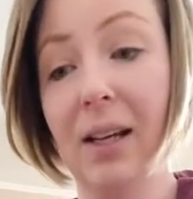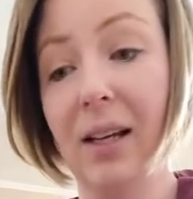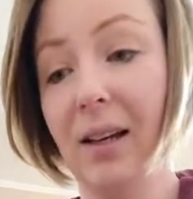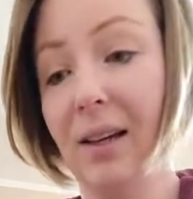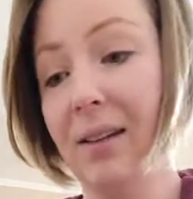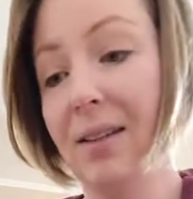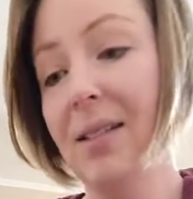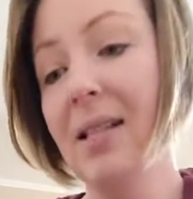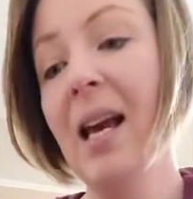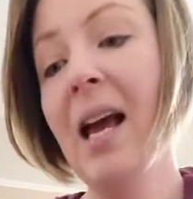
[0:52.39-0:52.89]

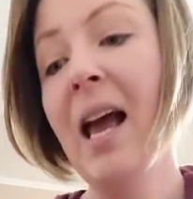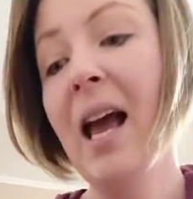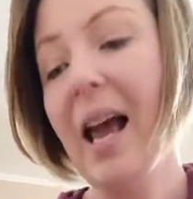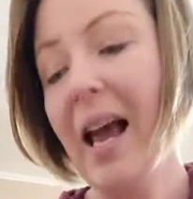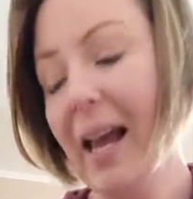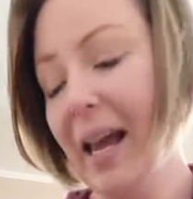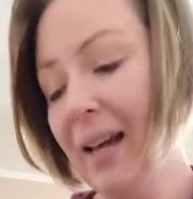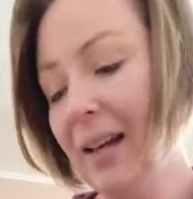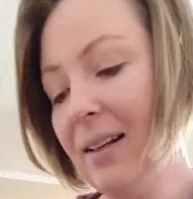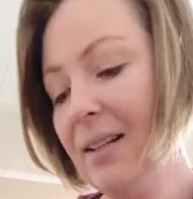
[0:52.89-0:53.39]
And
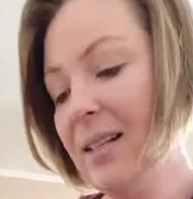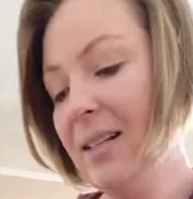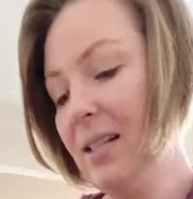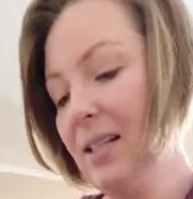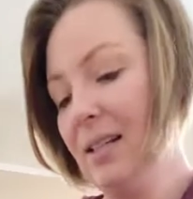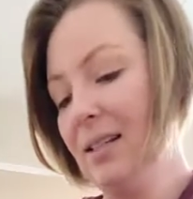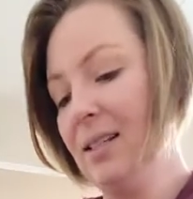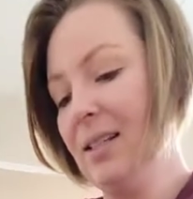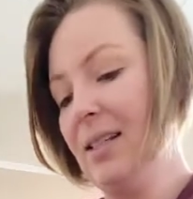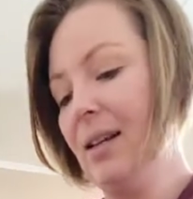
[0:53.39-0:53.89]
it's
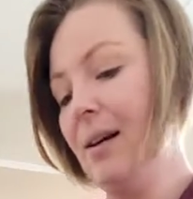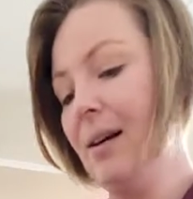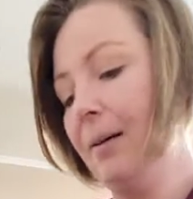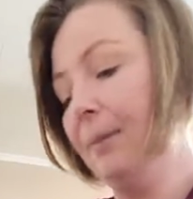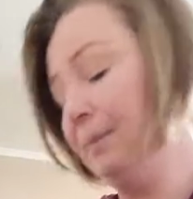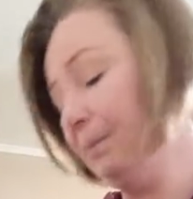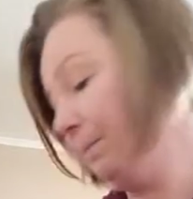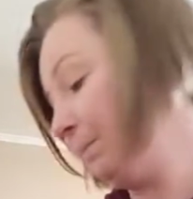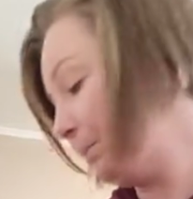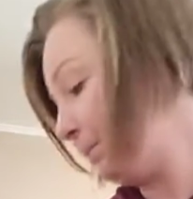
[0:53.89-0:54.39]

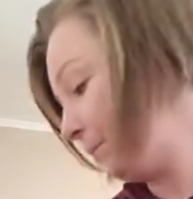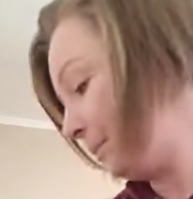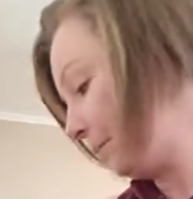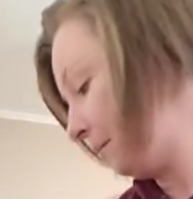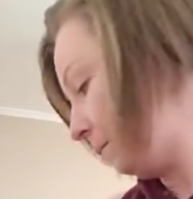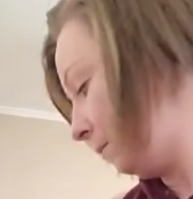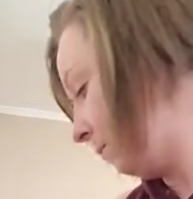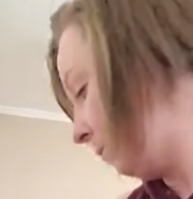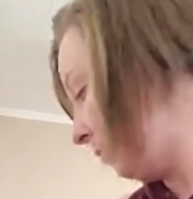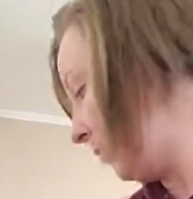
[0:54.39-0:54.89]

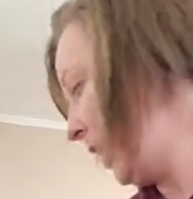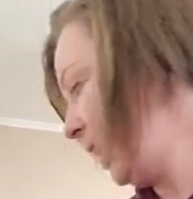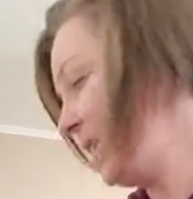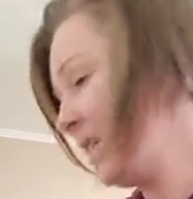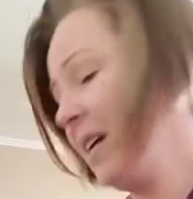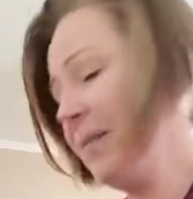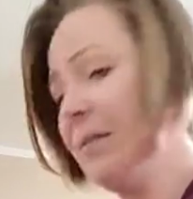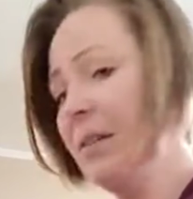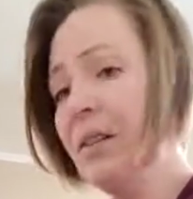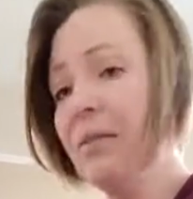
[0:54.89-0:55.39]
safe enough for you
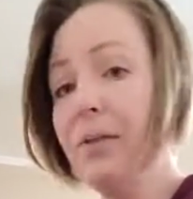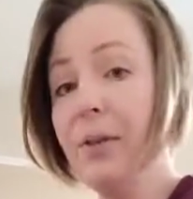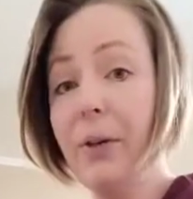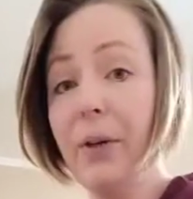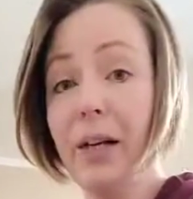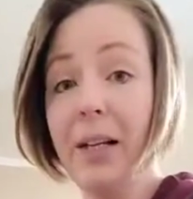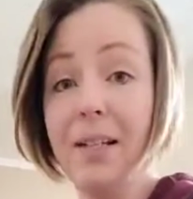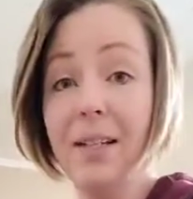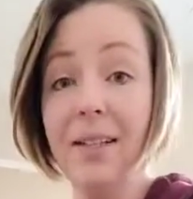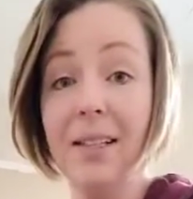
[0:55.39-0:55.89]
guys to send into
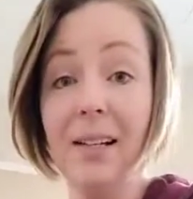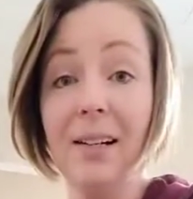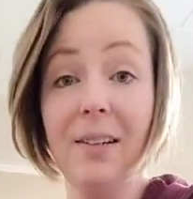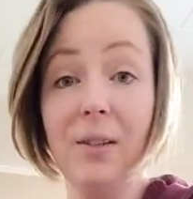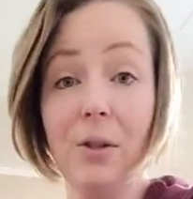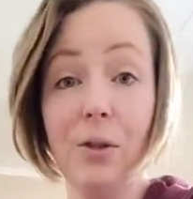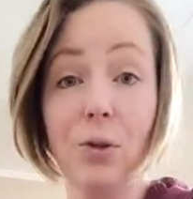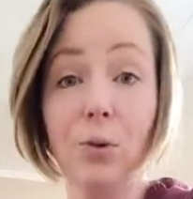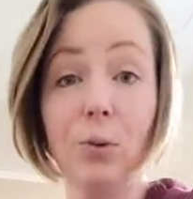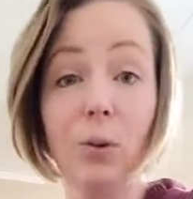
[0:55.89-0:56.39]
school
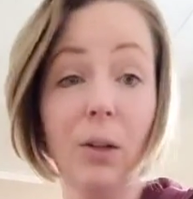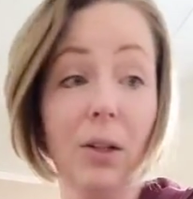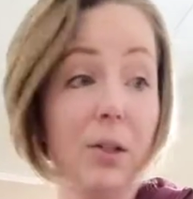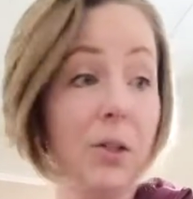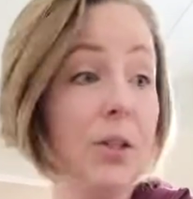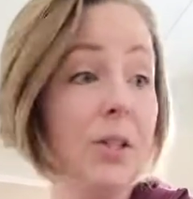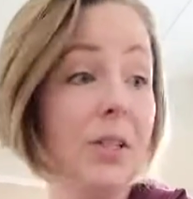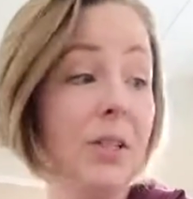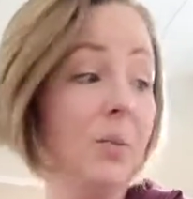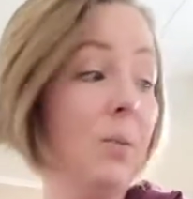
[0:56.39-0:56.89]
lunches as well, which
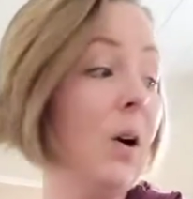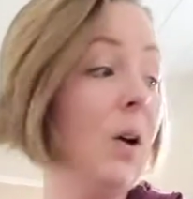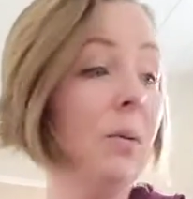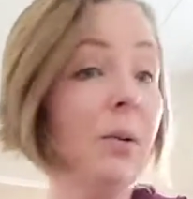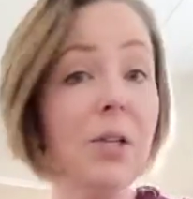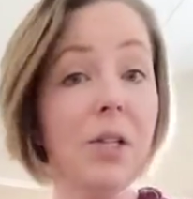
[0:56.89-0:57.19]
is awesome.